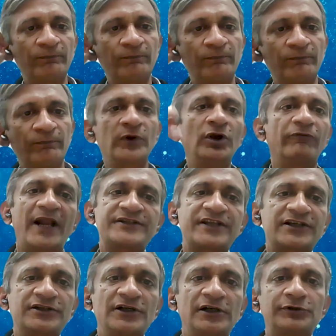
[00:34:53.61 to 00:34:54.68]
from
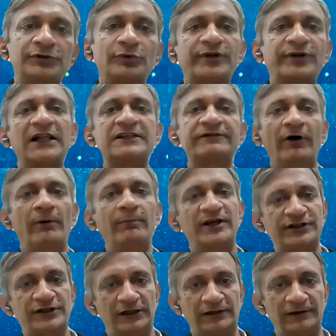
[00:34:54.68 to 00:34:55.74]
transactional to
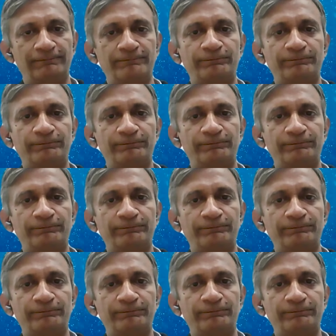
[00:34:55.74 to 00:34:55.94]
transformational.